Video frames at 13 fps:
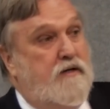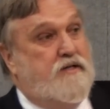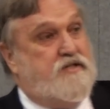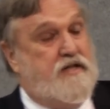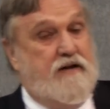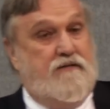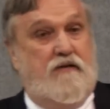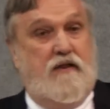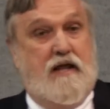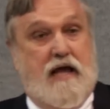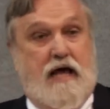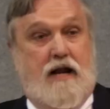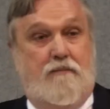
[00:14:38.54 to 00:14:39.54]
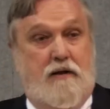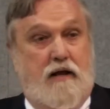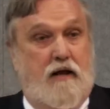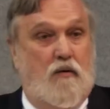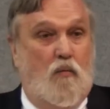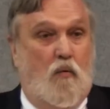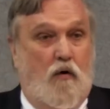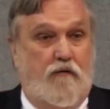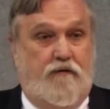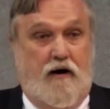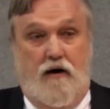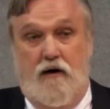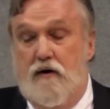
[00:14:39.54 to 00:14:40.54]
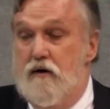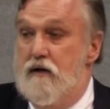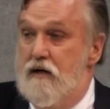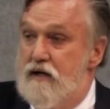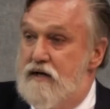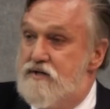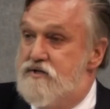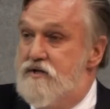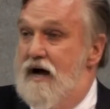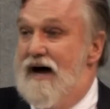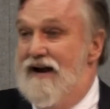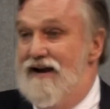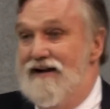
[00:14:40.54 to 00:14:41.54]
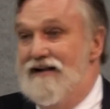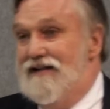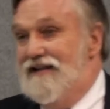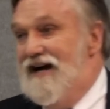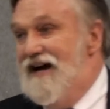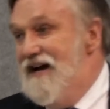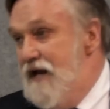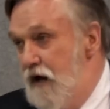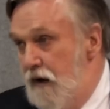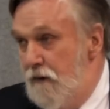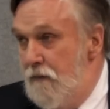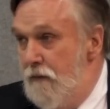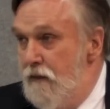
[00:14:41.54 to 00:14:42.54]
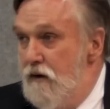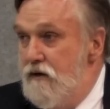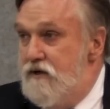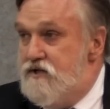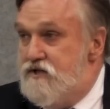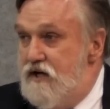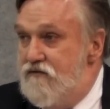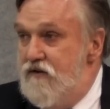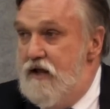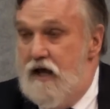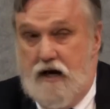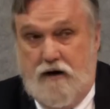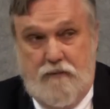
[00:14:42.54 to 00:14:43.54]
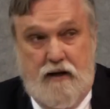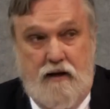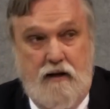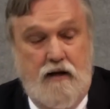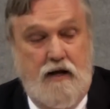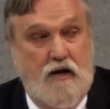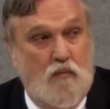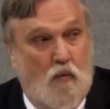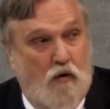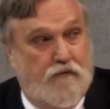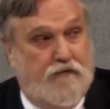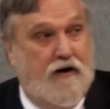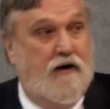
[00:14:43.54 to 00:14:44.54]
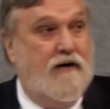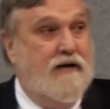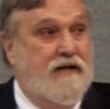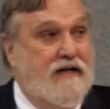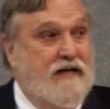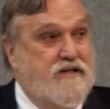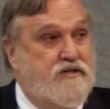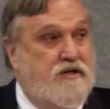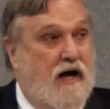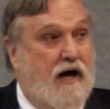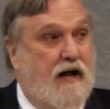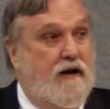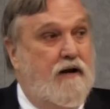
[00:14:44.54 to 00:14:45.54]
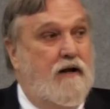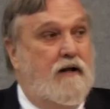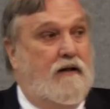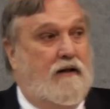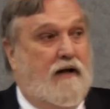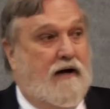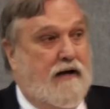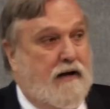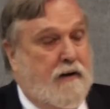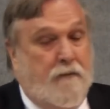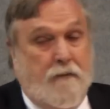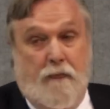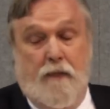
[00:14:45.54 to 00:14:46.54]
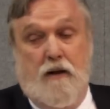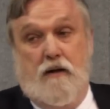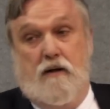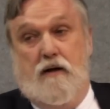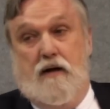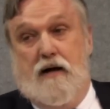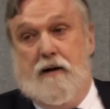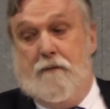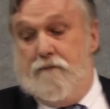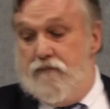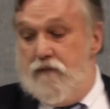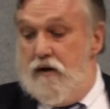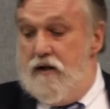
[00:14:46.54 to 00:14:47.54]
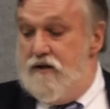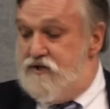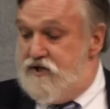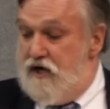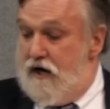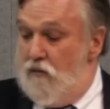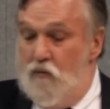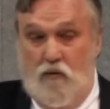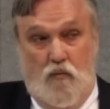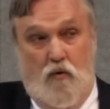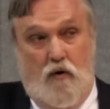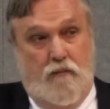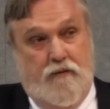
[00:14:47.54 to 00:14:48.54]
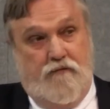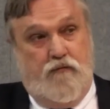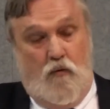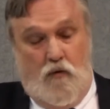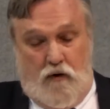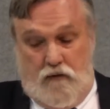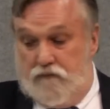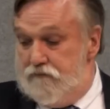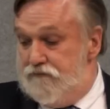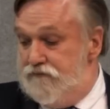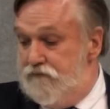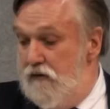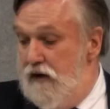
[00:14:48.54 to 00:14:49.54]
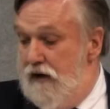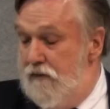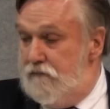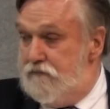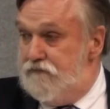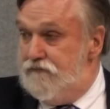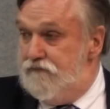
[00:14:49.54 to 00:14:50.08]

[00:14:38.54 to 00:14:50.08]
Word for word: Deceiving the enemy in warfare is not lying. Deceiving the enemy in warfare is not lying. Um, in the Second World War, before uh,